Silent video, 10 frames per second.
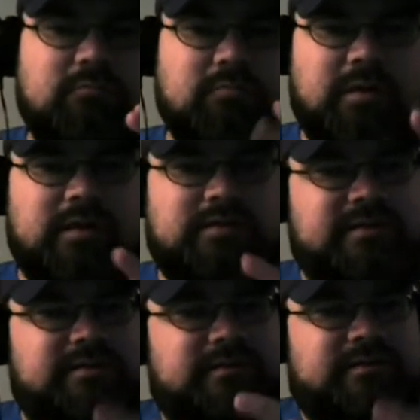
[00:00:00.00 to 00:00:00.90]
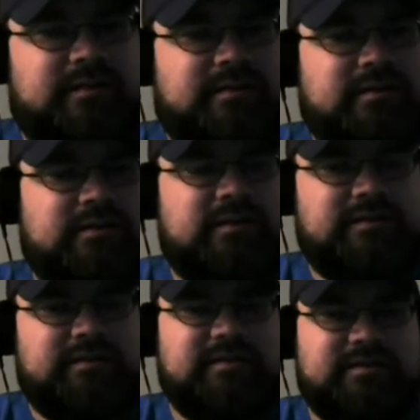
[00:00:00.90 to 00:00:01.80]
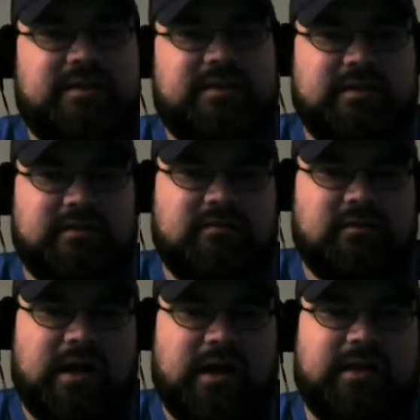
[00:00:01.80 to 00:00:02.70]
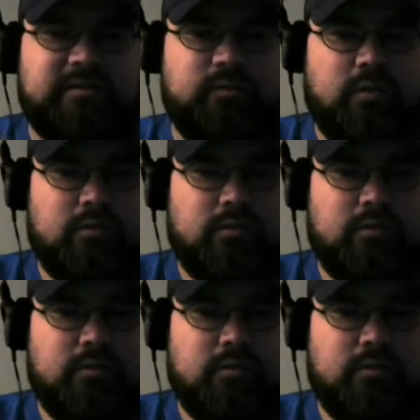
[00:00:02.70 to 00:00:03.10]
Mia doesn't technically exist in Ollie's